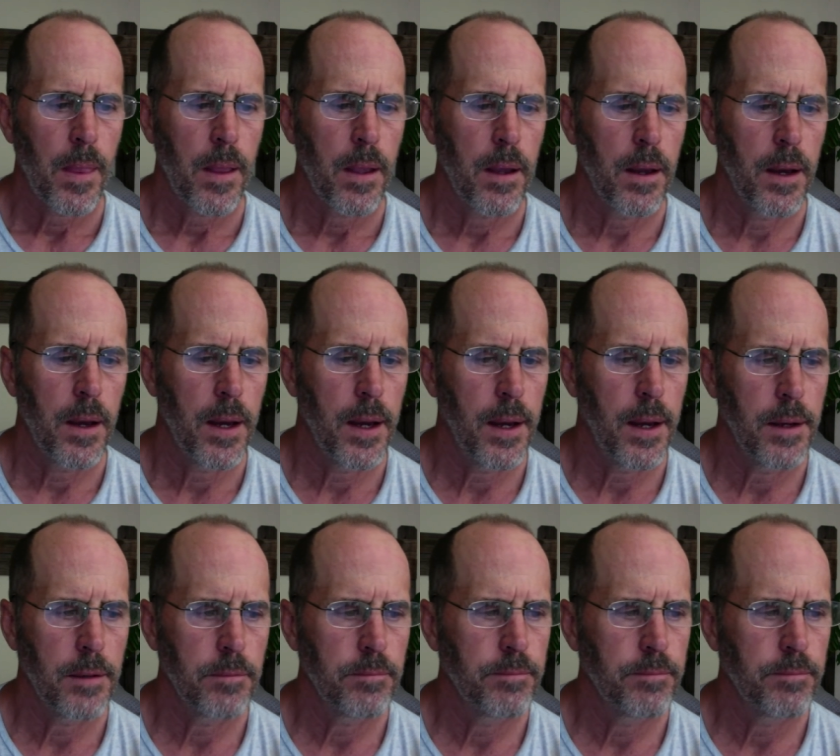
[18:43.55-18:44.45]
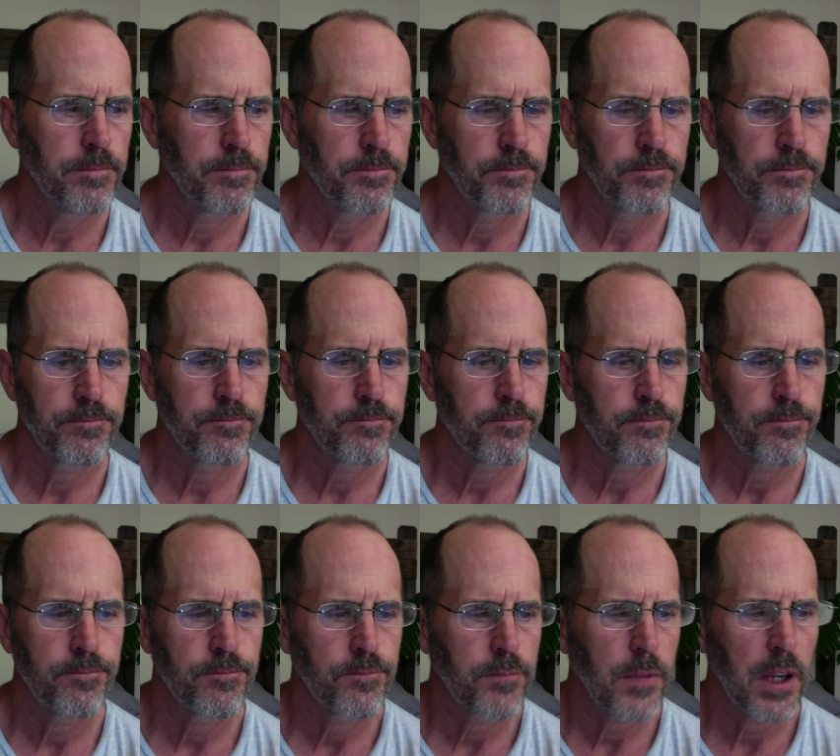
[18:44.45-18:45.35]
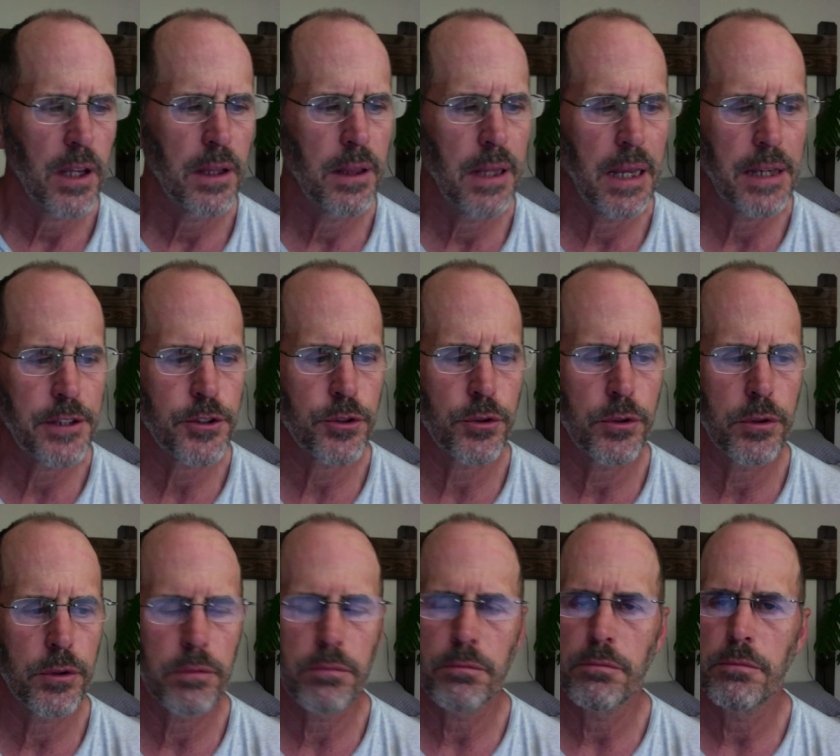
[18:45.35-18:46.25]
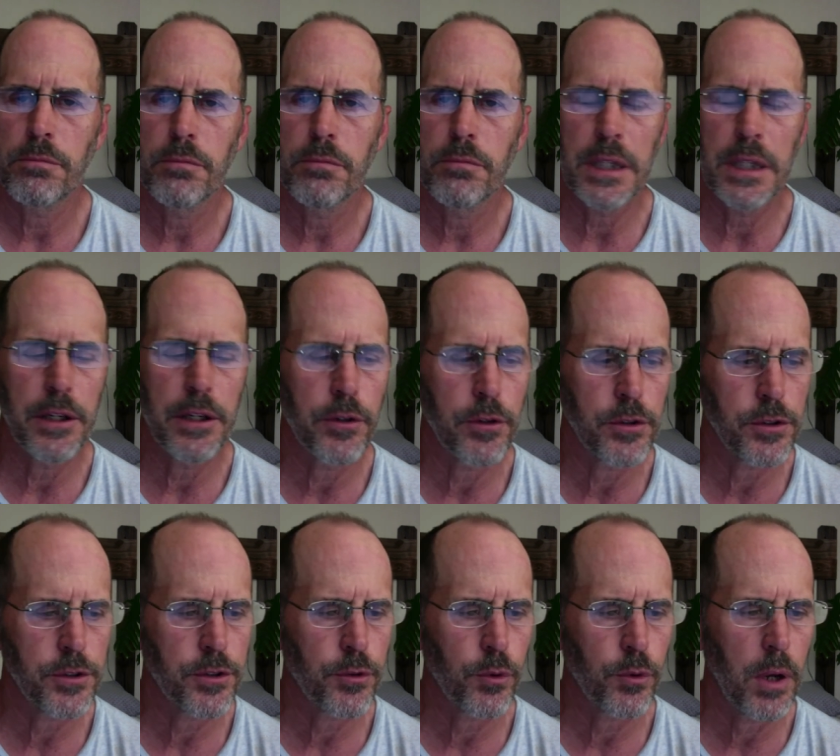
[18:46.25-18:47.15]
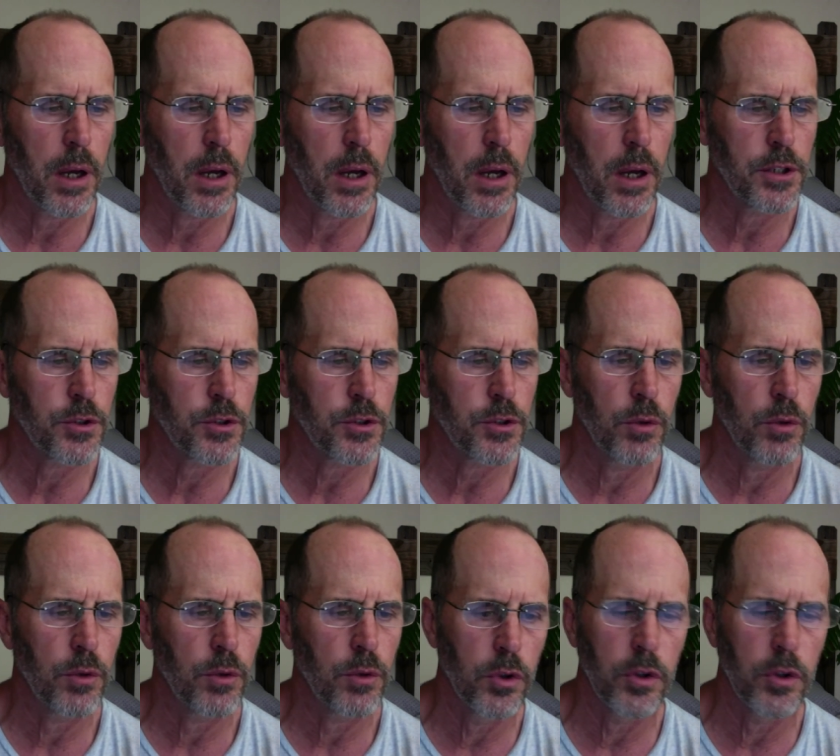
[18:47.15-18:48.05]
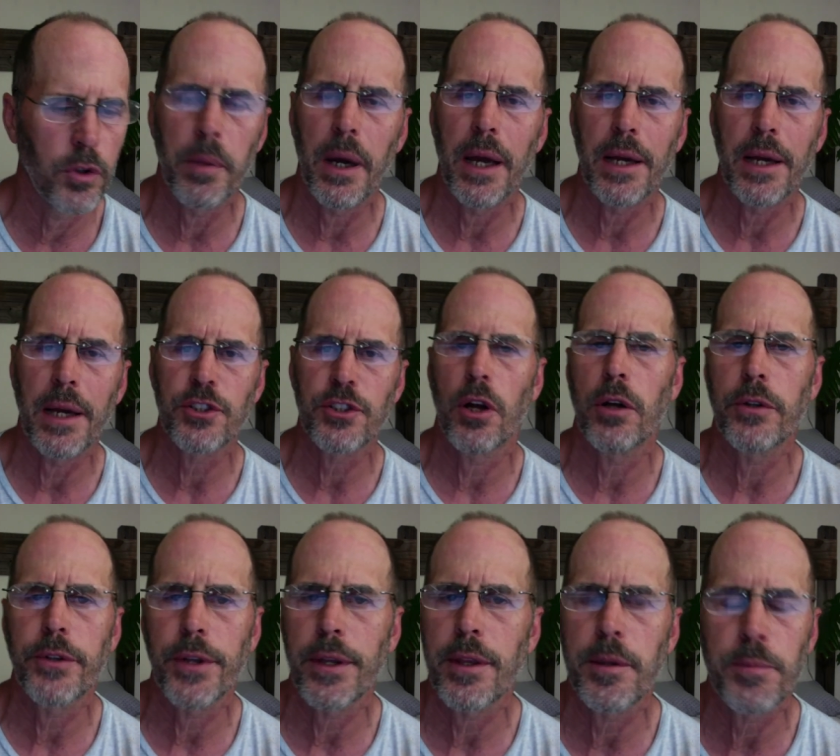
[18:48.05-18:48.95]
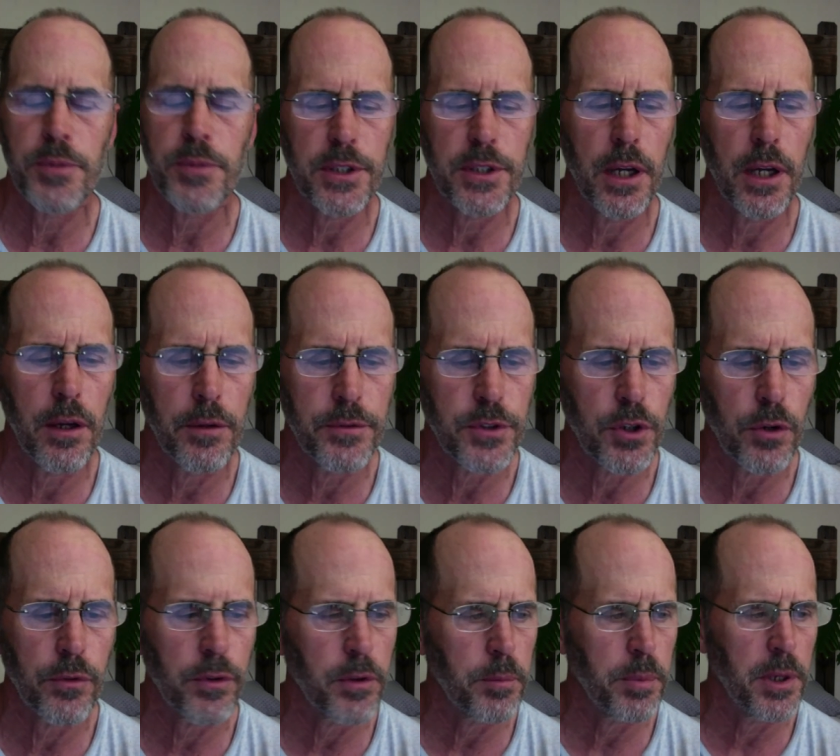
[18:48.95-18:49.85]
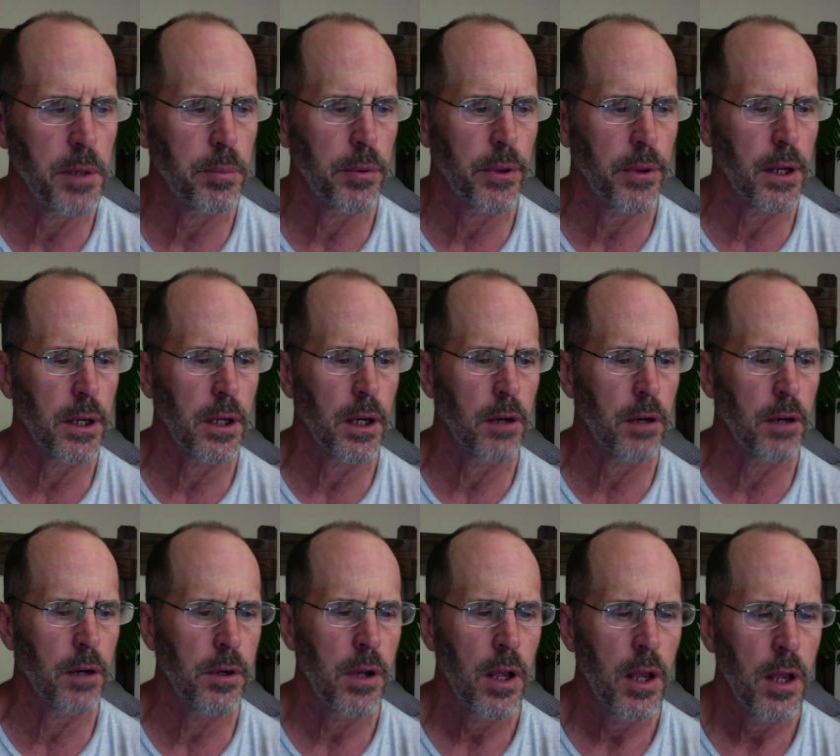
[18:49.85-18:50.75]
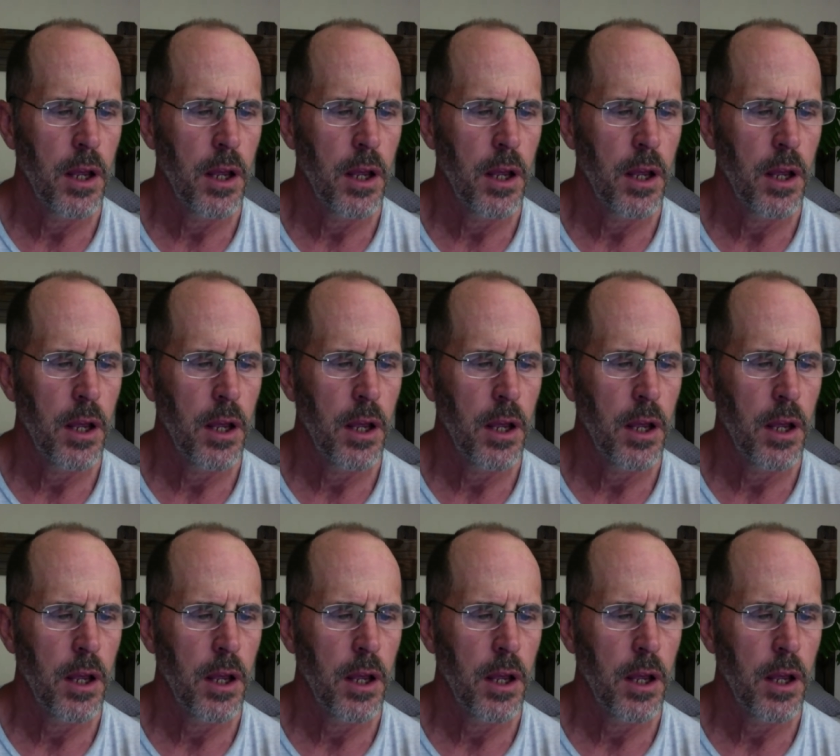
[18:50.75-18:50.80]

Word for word: Um, lesser leaders throughout history ruled by exalting themselves over the people they govern.